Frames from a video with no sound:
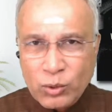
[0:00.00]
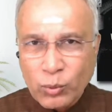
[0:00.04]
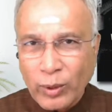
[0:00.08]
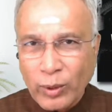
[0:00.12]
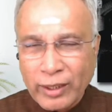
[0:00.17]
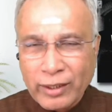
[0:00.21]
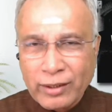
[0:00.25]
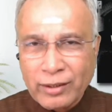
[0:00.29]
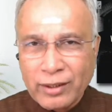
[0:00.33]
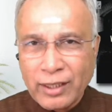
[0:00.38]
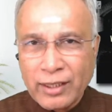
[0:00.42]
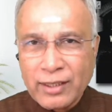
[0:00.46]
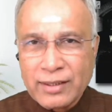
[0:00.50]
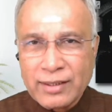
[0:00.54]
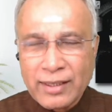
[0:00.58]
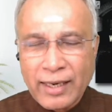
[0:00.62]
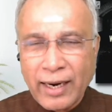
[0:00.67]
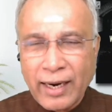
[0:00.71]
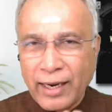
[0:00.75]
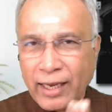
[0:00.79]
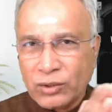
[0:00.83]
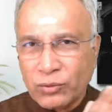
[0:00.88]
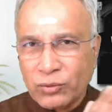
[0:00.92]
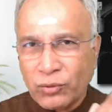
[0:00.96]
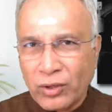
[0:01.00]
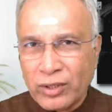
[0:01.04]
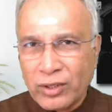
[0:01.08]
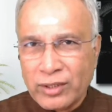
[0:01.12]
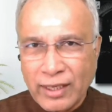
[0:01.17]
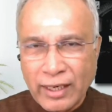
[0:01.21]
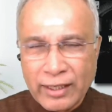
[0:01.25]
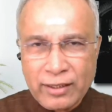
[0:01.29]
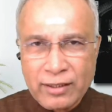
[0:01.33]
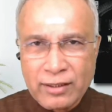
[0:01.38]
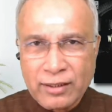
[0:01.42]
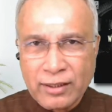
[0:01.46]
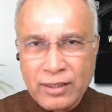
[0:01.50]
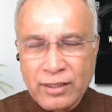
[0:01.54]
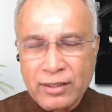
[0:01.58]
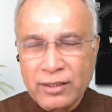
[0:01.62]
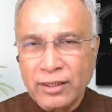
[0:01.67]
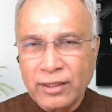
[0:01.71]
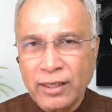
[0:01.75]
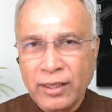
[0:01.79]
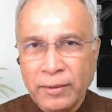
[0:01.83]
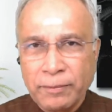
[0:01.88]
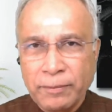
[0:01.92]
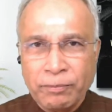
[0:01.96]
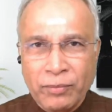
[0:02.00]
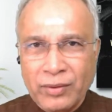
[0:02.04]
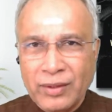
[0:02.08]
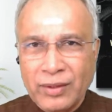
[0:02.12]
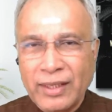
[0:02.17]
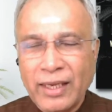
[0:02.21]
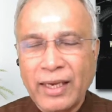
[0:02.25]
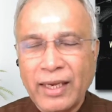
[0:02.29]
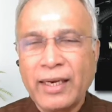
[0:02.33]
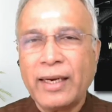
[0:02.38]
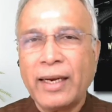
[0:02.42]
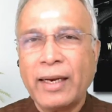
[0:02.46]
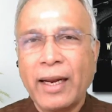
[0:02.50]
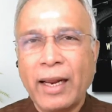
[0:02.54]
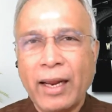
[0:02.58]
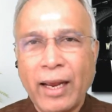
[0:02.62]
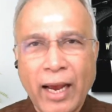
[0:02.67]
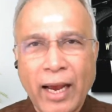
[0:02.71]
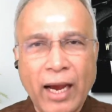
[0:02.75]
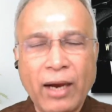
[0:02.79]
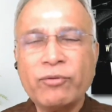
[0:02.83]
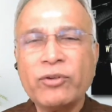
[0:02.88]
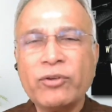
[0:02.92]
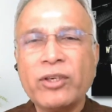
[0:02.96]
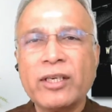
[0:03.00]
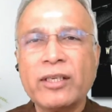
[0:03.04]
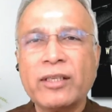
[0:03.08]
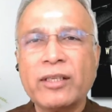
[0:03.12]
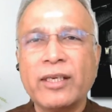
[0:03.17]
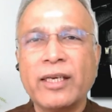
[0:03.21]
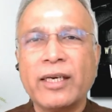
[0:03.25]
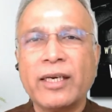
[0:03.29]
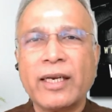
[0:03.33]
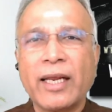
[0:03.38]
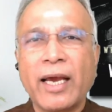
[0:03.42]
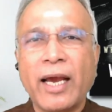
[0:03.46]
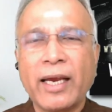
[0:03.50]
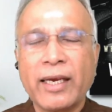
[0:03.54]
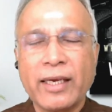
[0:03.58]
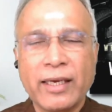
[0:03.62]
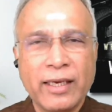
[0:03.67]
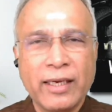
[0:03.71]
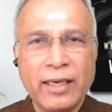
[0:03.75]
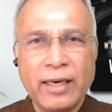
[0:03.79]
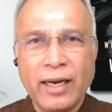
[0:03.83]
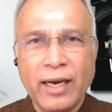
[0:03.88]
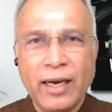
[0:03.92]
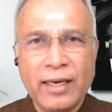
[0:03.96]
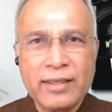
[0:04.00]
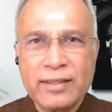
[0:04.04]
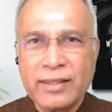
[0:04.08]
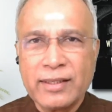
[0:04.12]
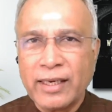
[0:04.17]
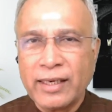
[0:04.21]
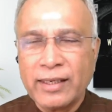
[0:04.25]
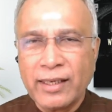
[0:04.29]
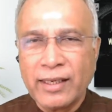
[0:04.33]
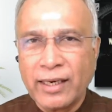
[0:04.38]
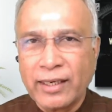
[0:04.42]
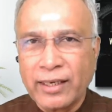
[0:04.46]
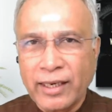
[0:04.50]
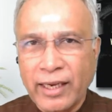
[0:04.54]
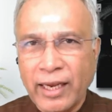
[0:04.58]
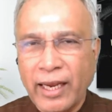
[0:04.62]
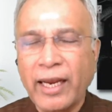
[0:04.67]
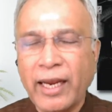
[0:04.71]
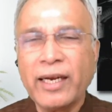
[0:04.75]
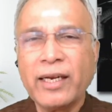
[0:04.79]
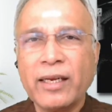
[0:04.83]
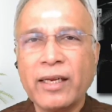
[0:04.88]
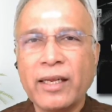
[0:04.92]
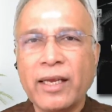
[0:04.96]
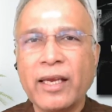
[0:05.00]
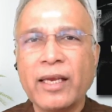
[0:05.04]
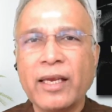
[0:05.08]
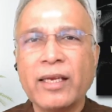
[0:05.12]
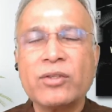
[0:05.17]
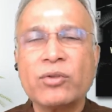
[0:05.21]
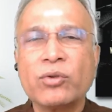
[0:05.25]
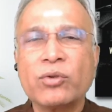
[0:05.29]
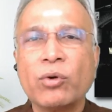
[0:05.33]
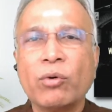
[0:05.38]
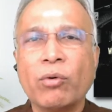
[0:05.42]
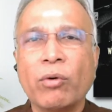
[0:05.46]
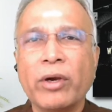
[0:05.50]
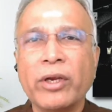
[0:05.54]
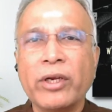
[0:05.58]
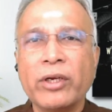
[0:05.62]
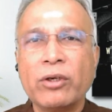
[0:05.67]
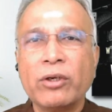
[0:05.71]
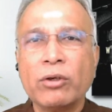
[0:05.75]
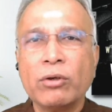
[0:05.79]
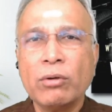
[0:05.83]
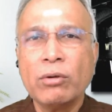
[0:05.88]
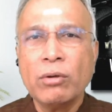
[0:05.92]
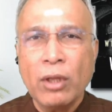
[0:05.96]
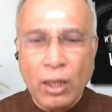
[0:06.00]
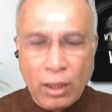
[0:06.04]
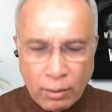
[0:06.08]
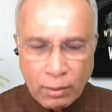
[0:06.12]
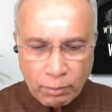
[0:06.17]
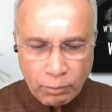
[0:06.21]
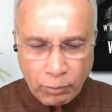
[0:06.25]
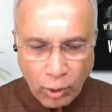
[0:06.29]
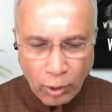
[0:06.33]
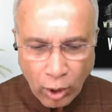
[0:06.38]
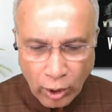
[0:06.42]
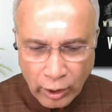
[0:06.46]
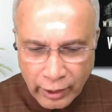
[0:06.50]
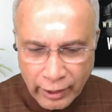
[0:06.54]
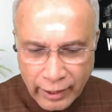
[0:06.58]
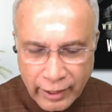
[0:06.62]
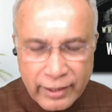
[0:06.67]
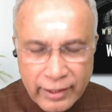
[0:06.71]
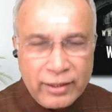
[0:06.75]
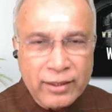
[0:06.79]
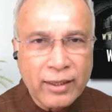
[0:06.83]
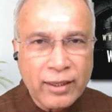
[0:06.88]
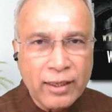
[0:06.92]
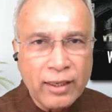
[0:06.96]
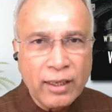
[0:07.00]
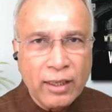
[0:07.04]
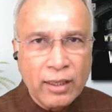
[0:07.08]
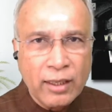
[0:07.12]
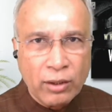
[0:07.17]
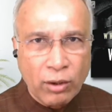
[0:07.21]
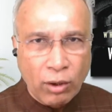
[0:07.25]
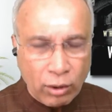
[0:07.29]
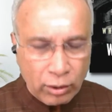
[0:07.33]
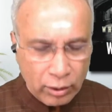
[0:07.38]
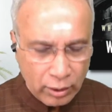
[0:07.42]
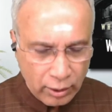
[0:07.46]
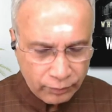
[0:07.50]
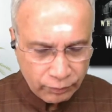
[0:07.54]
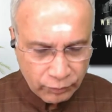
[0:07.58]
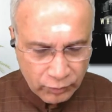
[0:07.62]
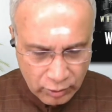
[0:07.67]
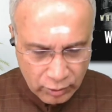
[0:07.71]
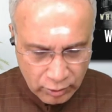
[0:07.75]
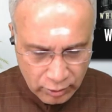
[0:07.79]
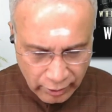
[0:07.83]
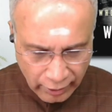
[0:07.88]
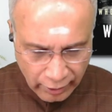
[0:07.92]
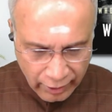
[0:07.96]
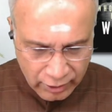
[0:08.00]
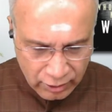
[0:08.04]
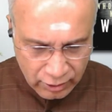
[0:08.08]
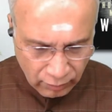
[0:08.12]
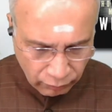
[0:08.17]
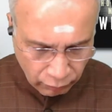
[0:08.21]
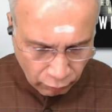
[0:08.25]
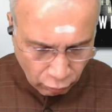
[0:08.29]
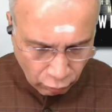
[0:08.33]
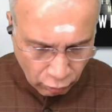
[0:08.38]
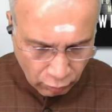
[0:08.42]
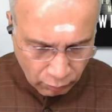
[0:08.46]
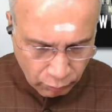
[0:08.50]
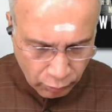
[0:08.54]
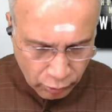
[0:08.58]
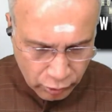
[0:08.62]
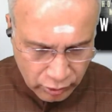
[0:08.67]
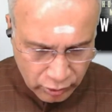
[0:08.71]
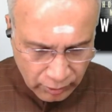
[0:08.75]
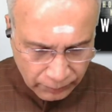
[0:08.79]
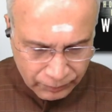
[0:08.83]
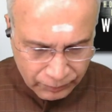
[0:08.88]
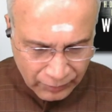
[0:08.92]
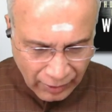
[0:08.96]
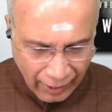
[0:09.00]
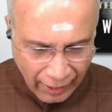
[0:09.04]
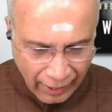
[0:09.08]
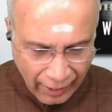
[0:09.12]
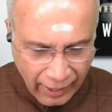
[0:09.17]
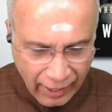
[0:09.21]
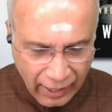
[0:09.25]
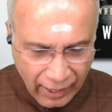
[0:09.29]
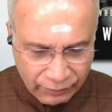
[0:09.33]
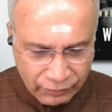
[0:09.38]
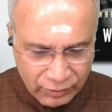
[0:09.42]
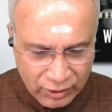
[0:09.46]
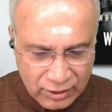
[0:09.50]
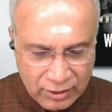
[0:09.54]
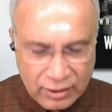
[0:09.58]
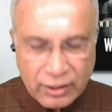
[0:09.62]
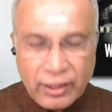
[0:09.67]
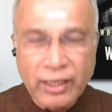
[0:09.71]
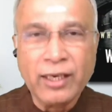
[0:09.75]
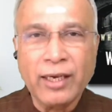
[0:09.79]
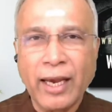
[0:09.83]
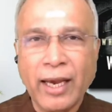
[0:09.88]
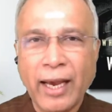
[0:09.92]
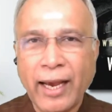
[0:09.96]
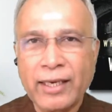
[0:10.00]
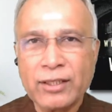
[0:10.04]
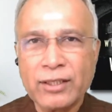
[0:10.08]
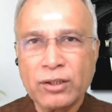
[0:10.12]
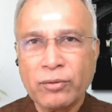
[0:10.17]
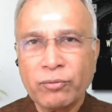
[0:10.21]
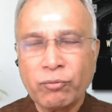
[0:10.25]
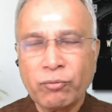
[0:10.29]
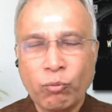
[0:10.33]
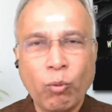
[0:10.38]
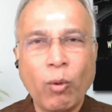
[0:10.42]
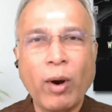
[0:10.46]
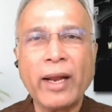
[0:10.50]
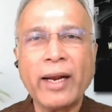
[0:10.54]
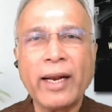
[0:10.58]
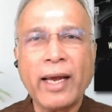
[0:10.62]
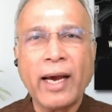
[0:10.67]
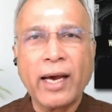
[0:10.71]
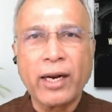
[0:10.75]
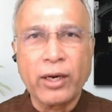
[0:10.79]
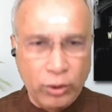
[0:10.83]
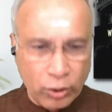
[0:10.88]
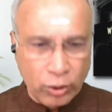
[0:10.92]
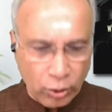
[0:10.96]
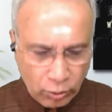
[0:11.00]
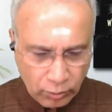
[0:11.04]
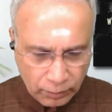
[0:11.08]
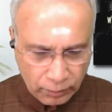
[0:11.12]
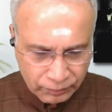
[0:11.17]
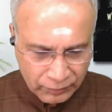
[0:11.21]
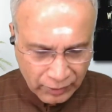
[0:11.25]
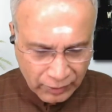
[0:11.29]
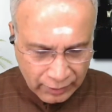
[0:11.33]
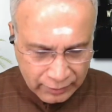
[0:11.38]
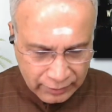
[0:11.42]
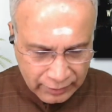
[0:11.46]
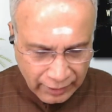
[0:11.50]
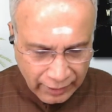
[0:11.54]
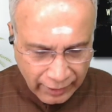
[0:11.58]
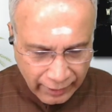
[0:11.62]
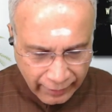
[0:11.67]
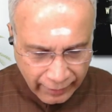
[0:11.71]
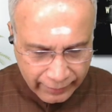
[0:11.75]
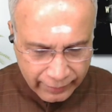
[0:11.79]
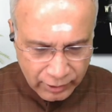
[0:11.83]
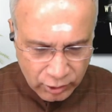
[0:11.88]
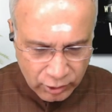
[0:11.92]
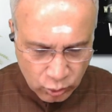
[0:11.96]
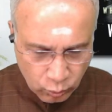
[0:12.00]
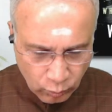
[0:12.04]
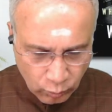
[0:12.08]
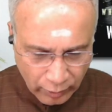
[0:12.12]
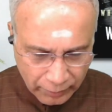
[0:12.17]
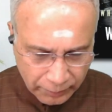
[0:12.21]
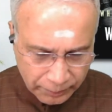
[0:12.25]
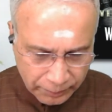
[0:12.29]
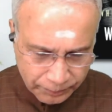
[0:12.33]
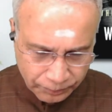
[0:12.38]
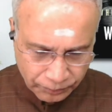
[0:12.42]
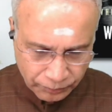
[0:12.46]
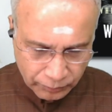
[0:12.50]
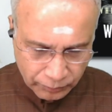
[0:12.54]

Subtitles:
is where things stand as far as that is concerned. Then after the attack, Iran said that it is going to blockade the Straits of Hormuz. I have this thing as of 1 hour ago, the latest one.